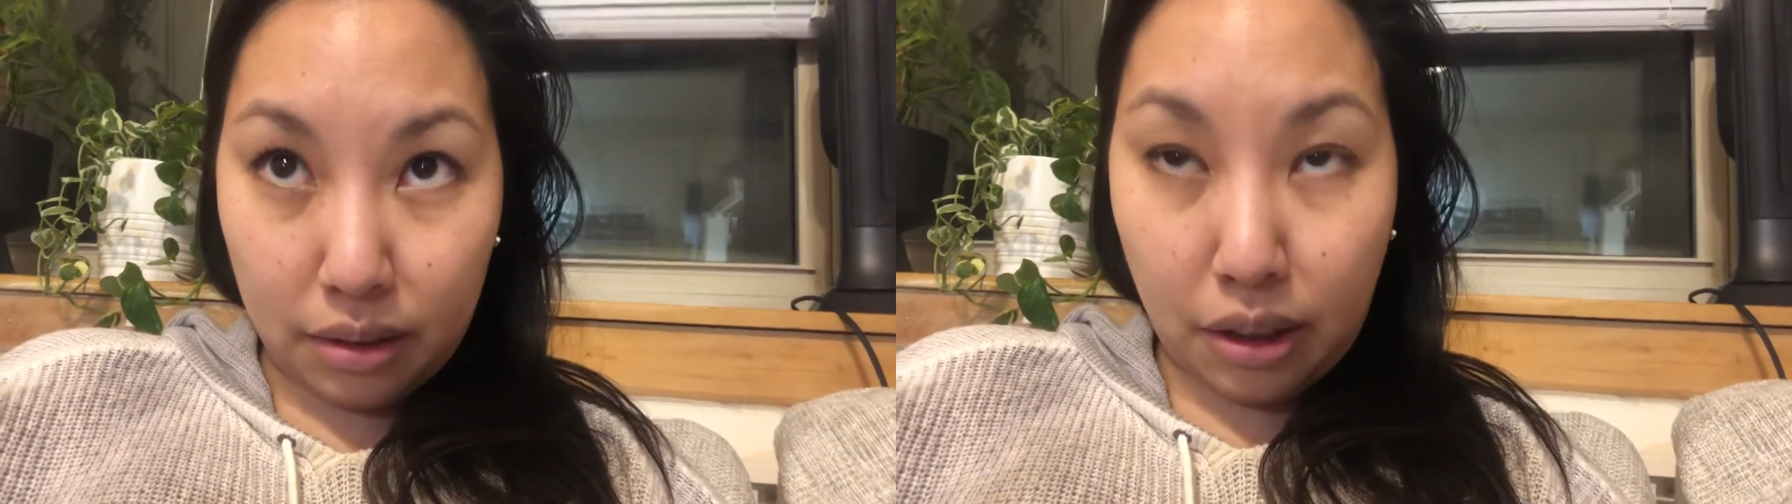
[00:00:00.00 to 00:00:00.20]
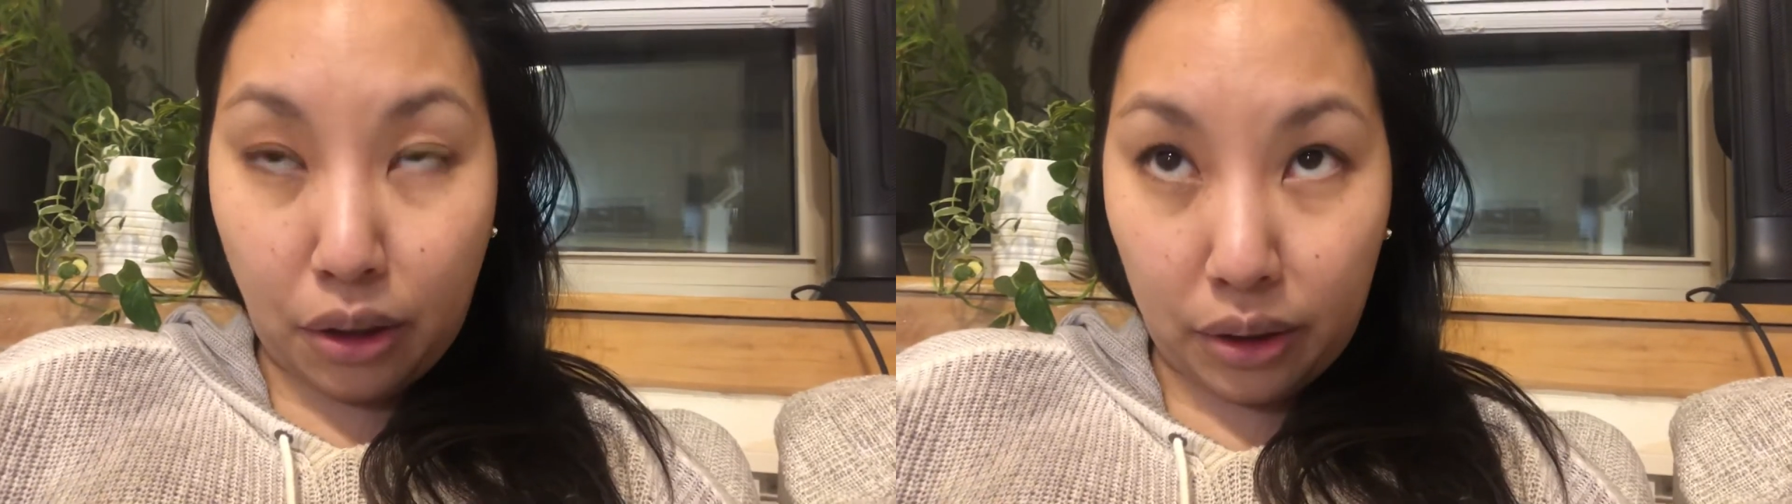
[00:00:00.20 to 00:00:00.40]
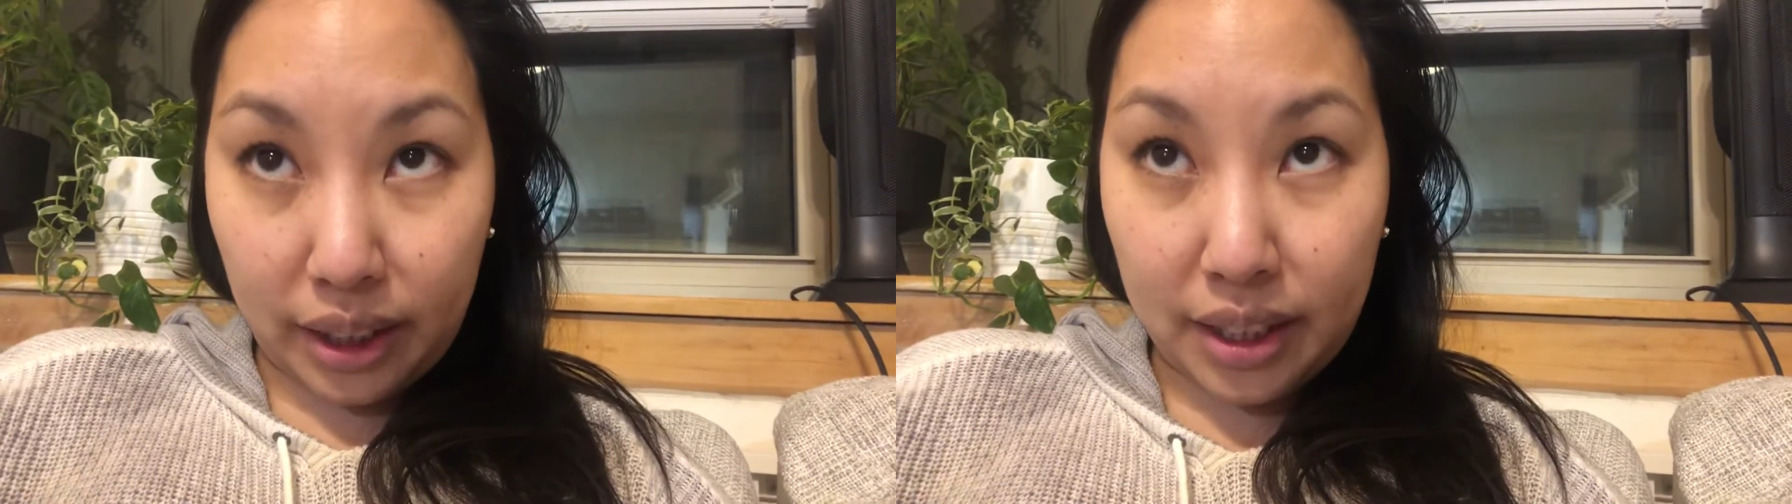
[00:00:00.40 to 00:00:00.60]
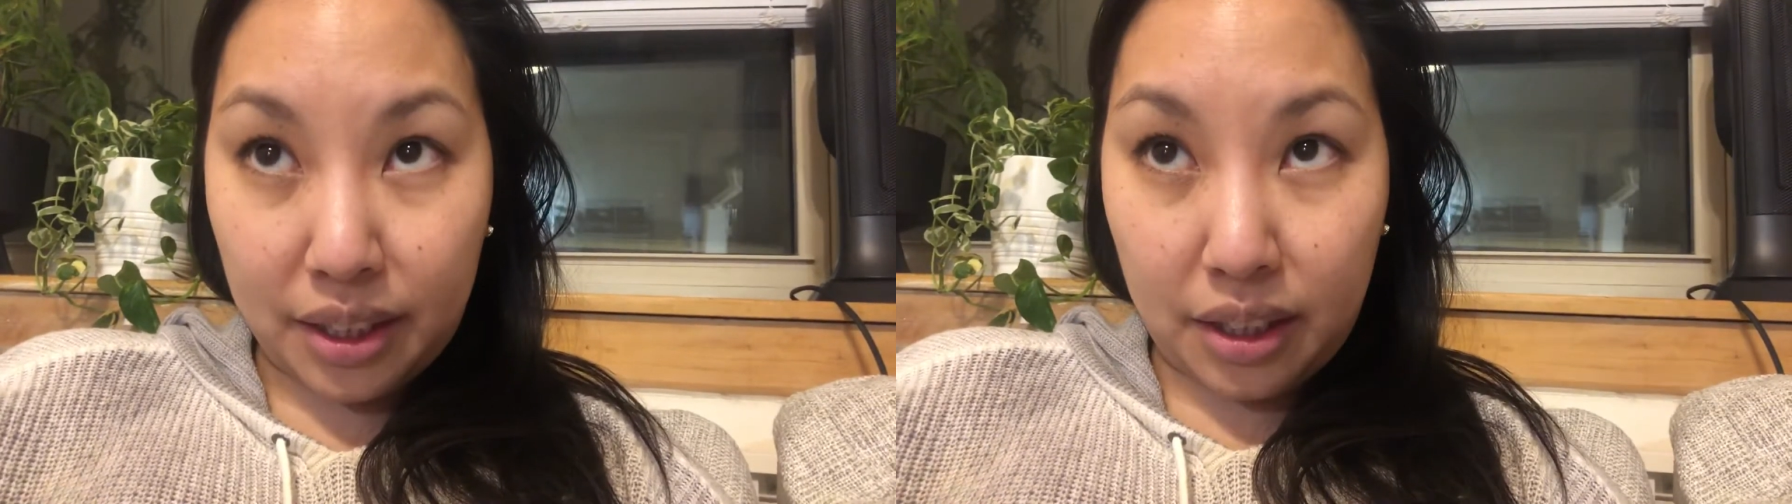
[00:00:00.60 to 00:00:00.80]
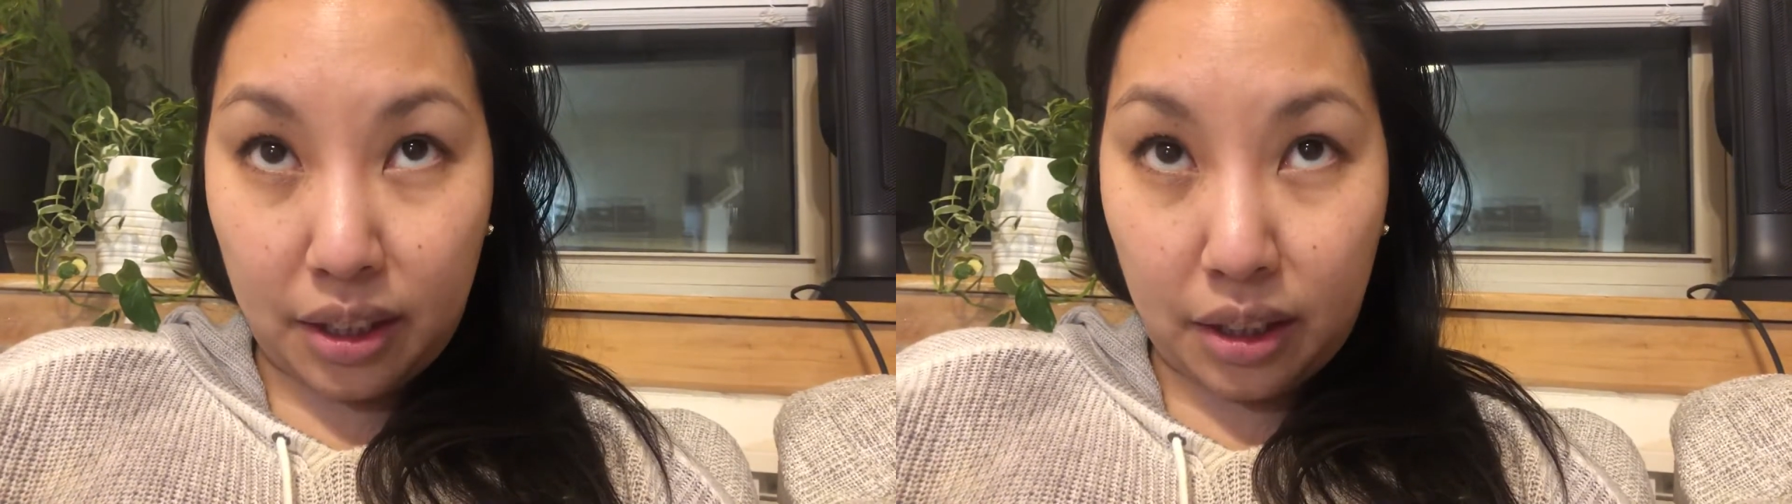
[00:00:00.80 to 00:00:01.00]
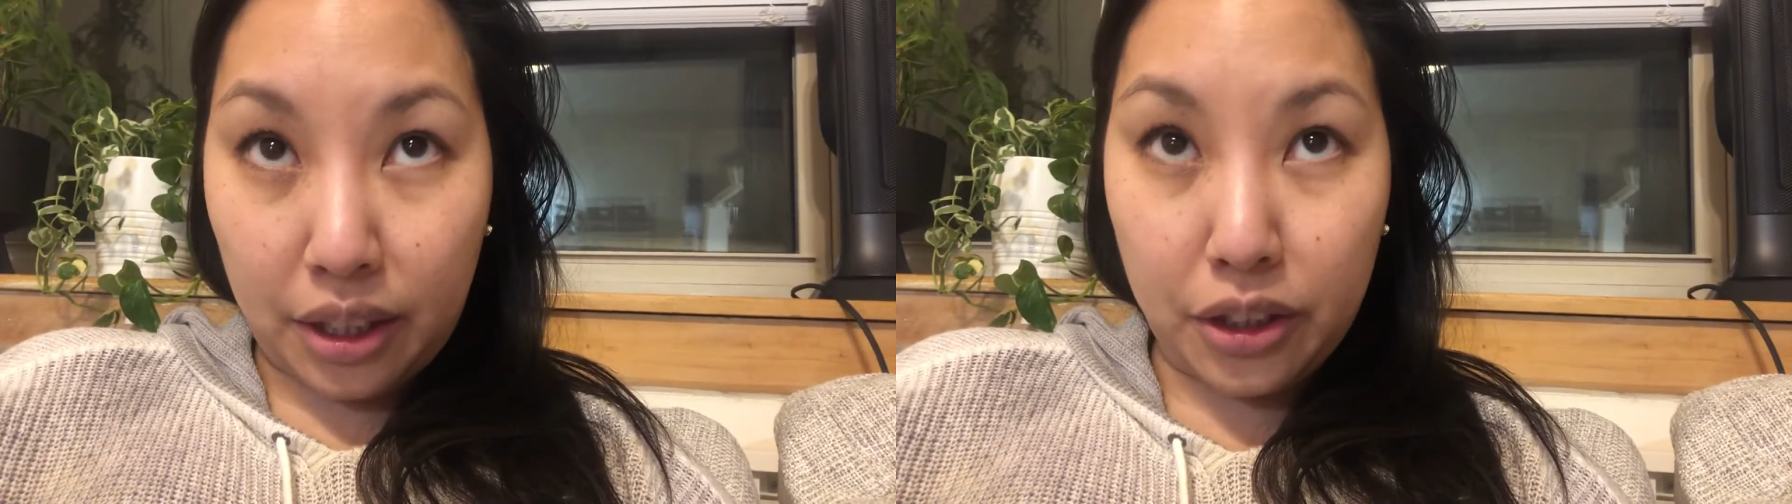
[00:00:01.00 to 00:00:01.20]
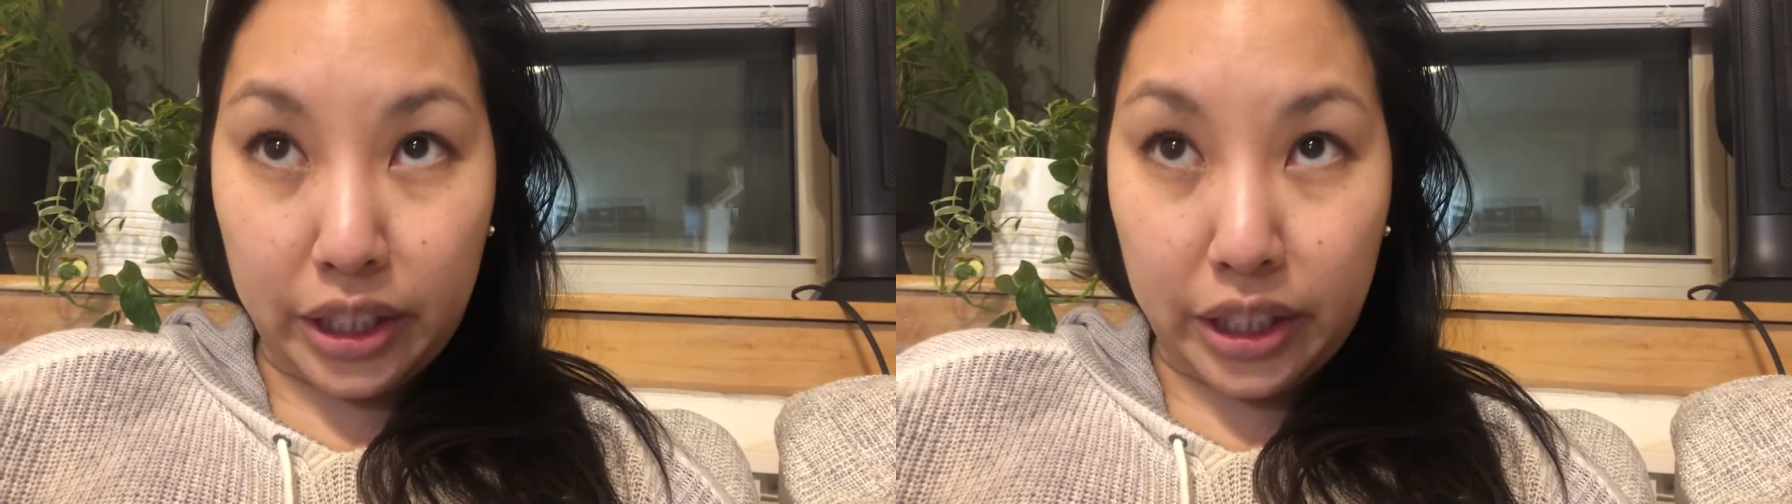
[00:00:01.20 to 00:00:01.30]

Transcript: currently still under